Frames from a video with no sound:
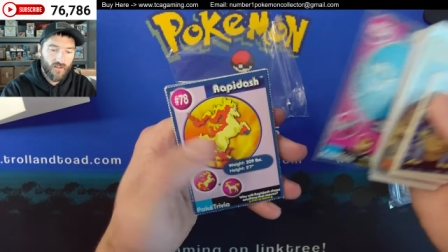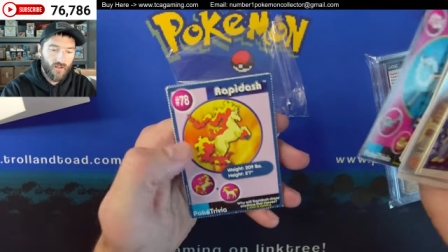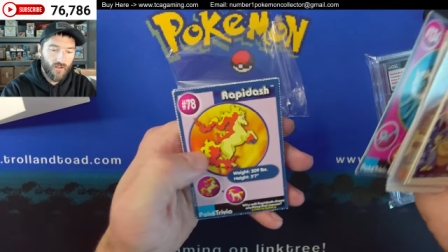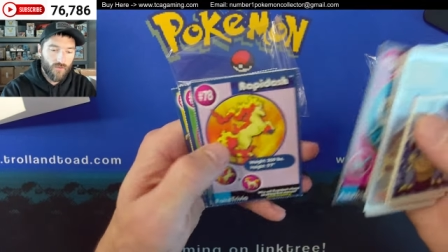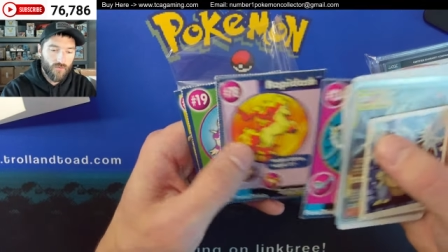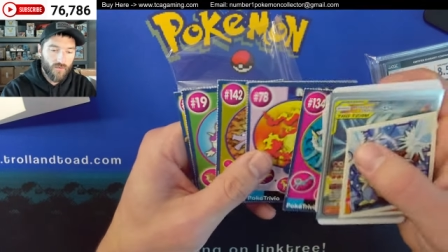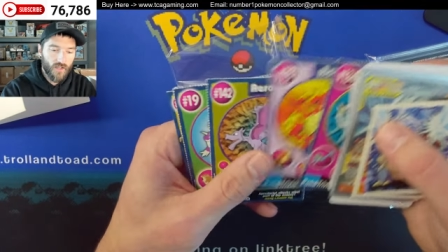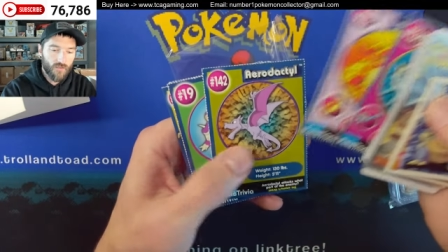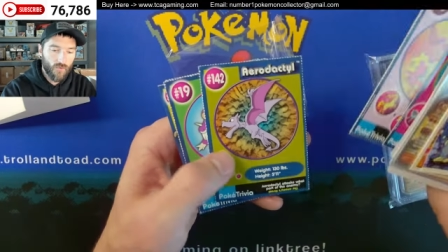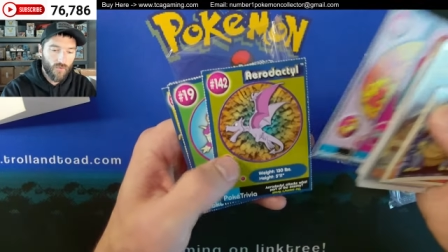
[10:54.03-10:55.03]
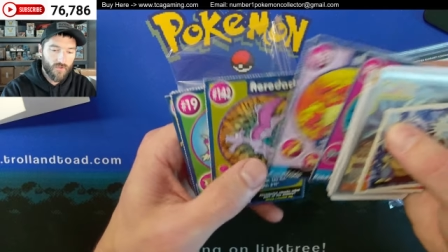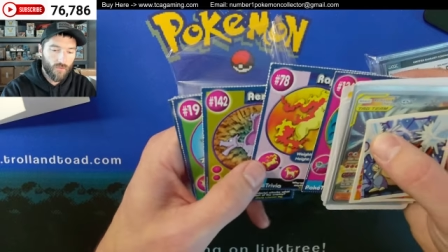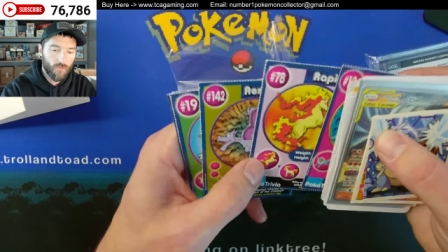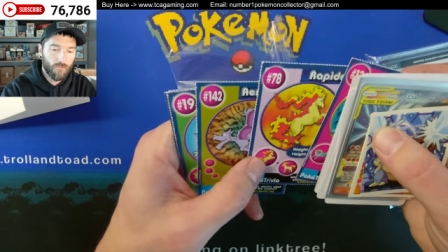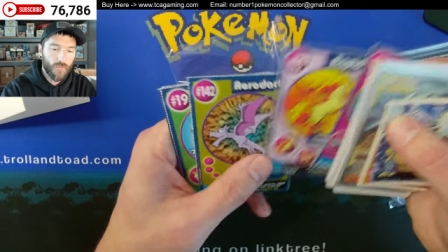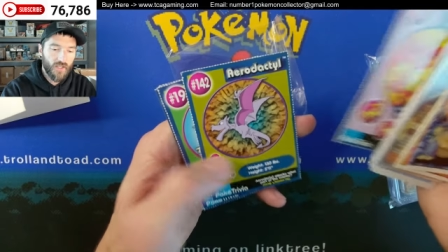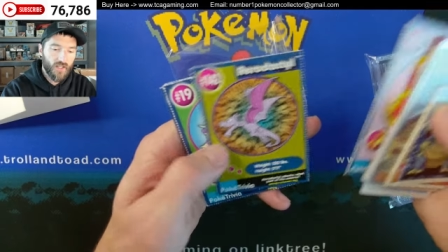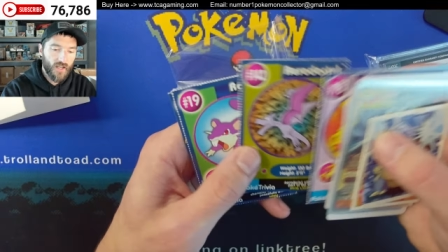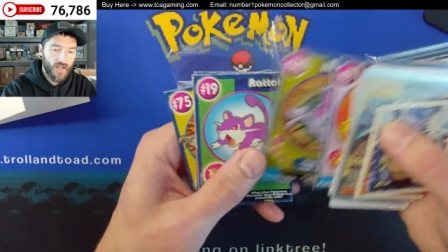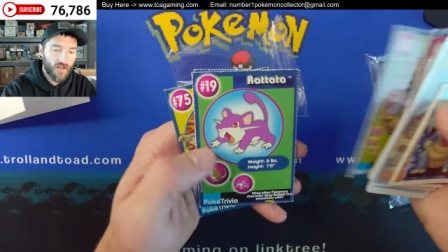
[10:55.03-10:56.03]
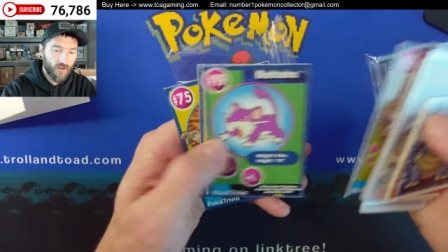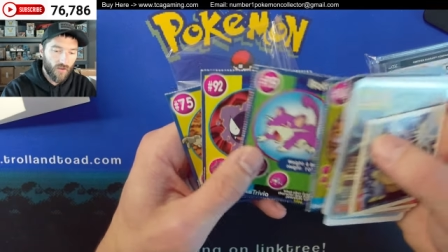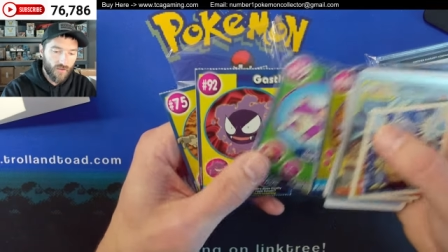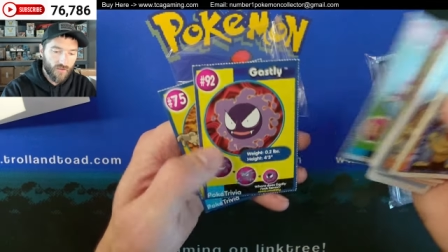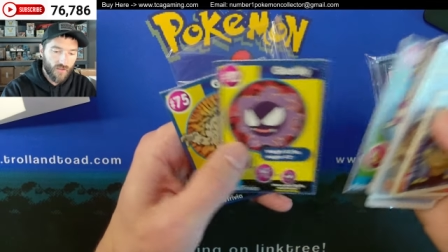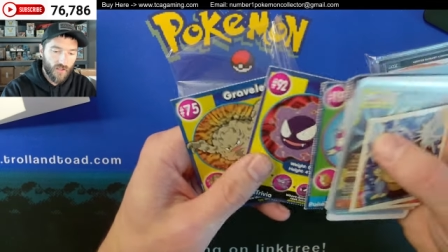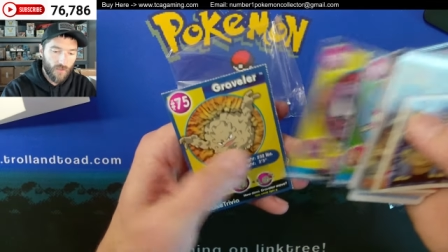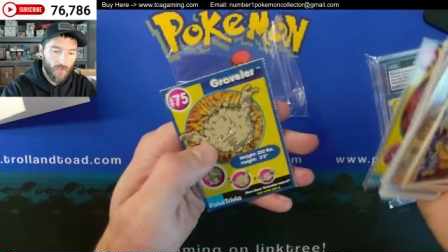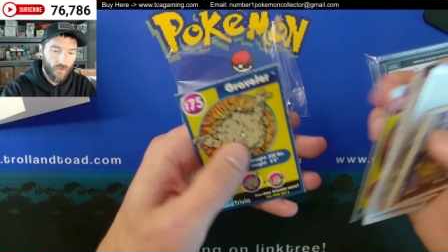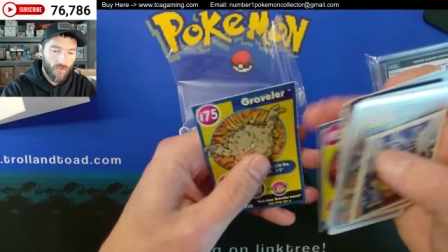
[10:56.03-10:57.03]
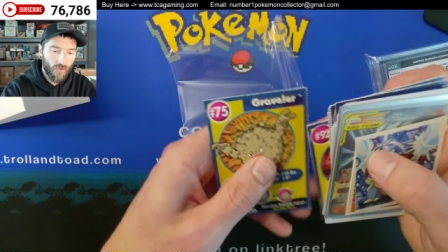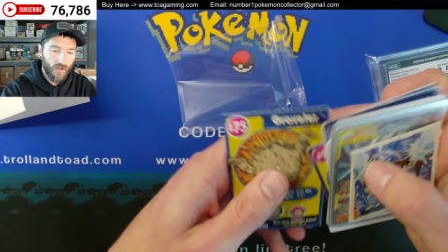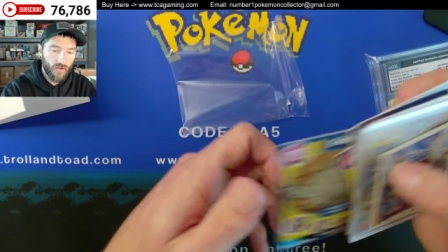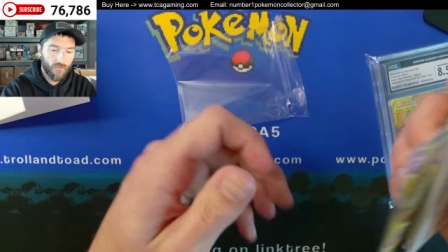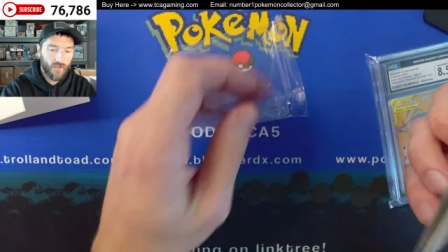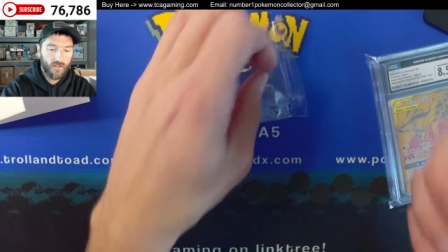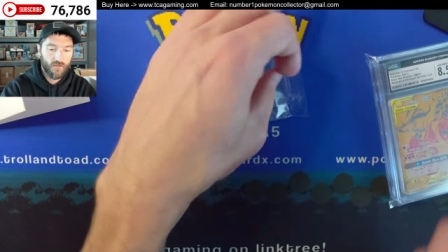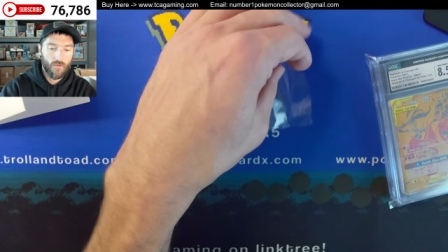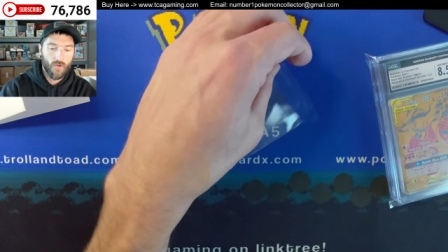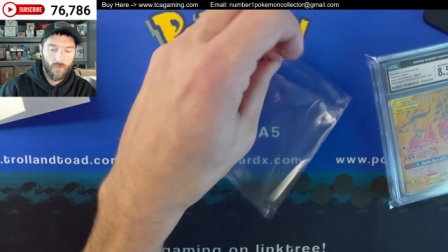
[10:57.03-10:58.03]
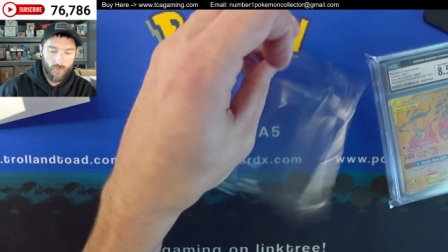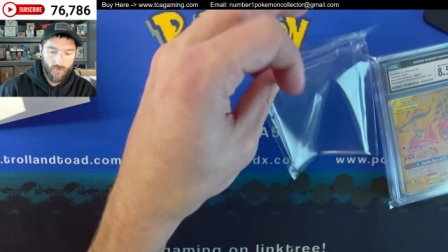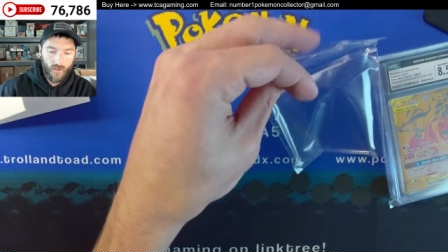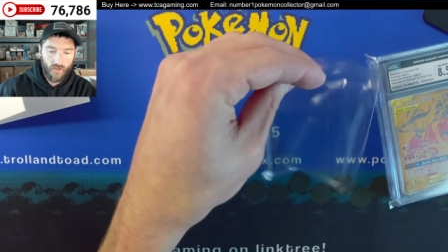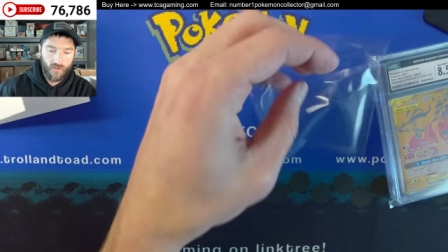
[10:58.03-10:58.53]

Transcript: Ooh, got some original BK cards. Got a perforated. Got them all perforated.